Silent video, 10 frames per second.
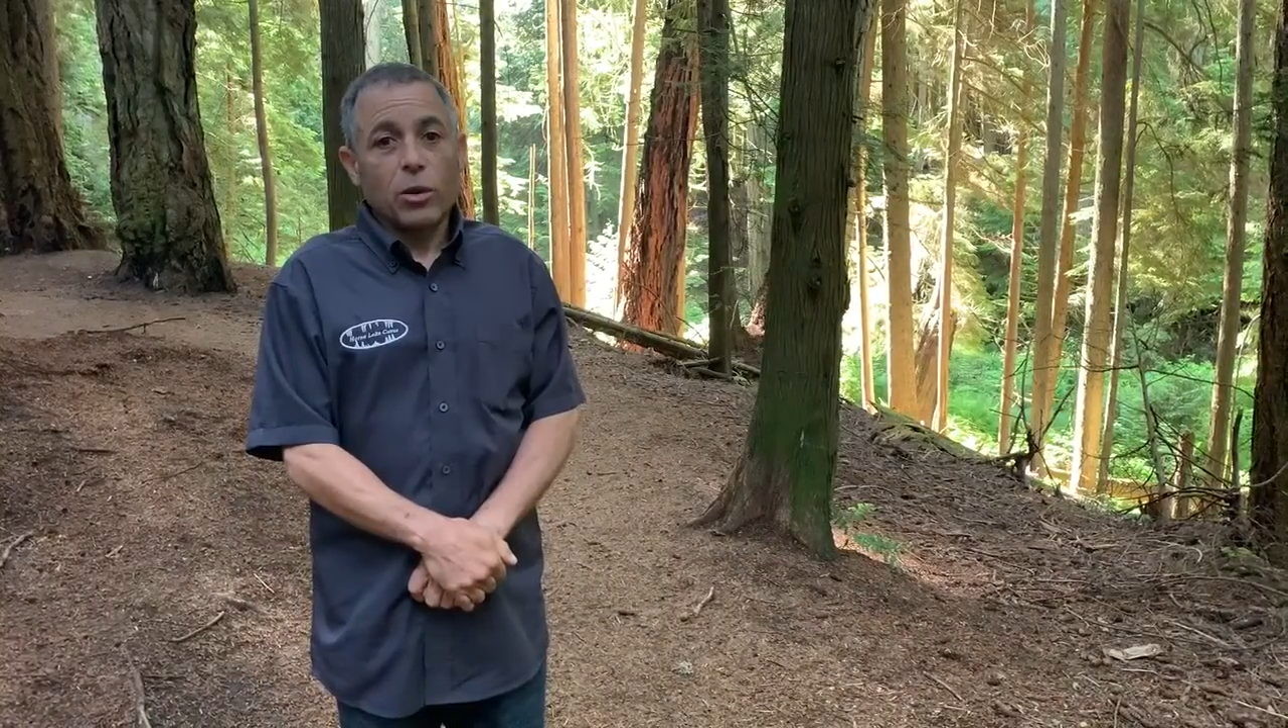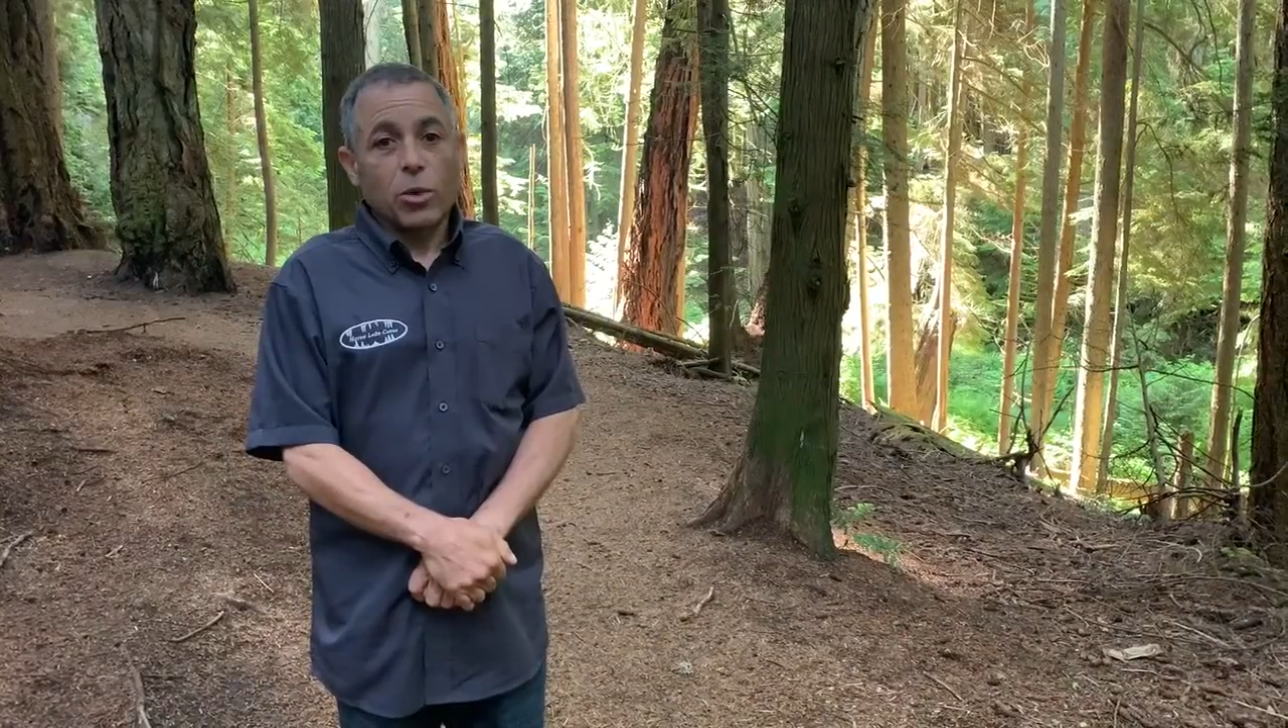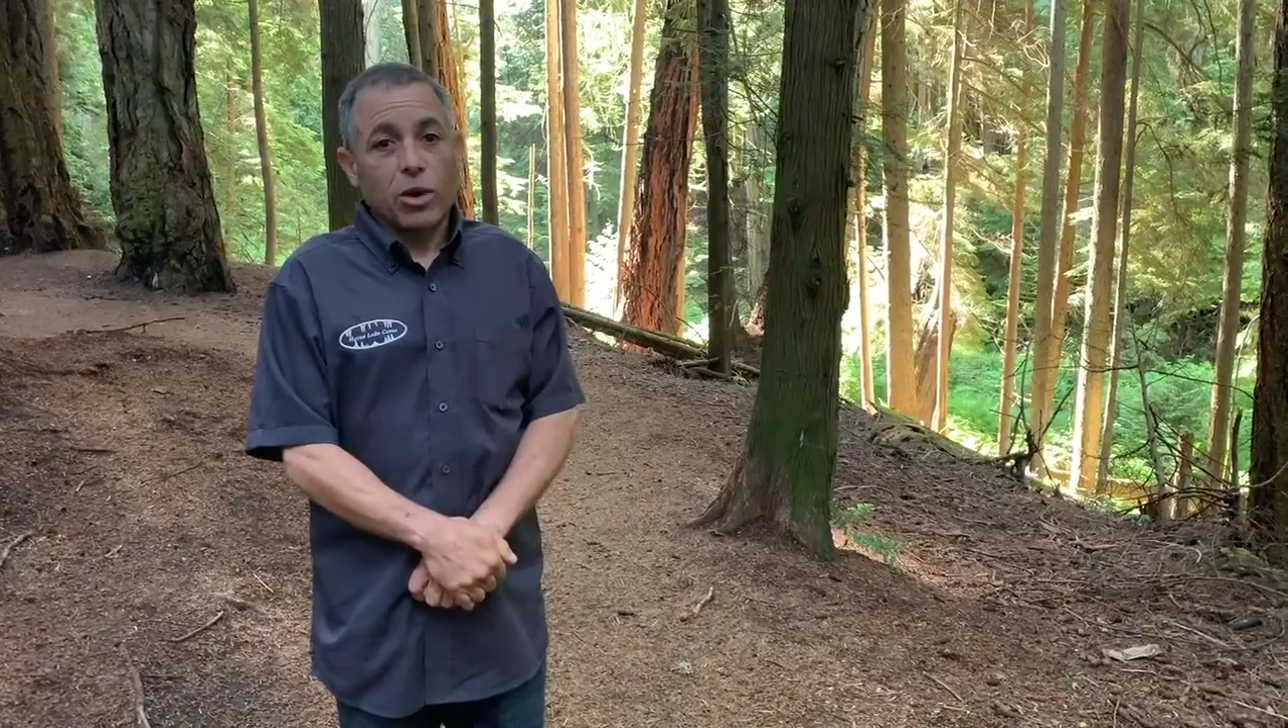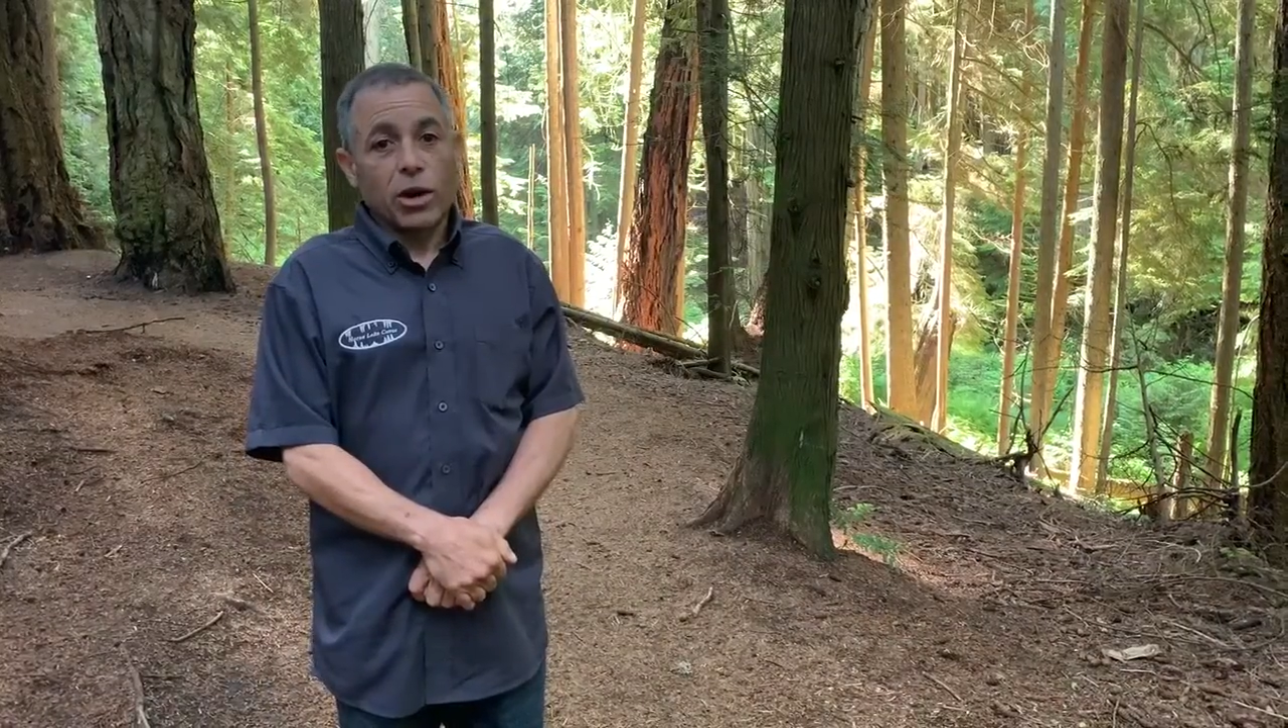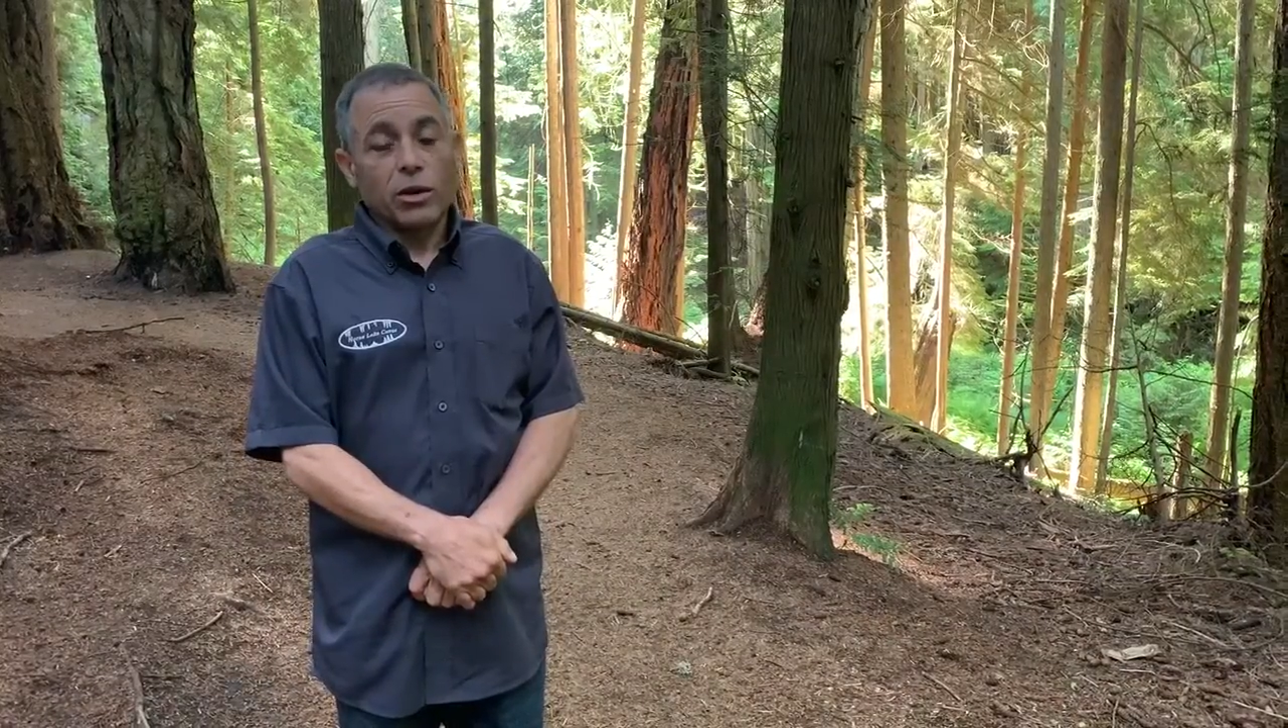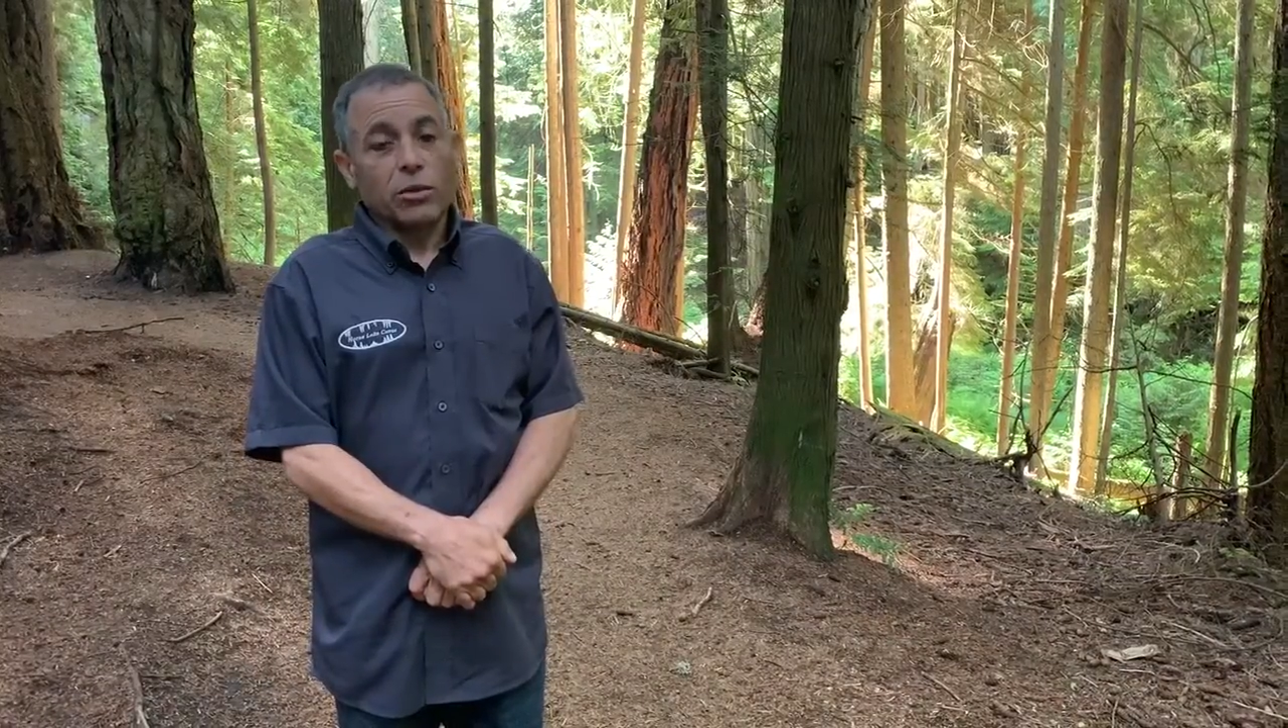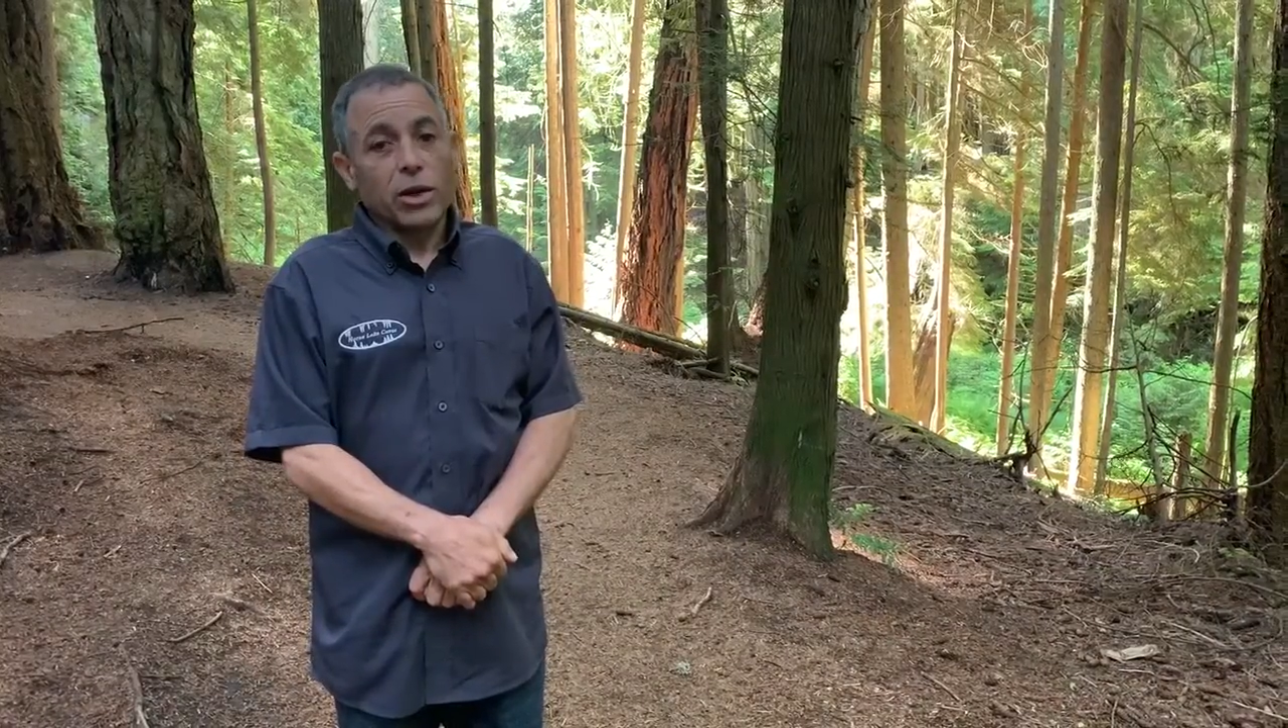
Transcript: were in a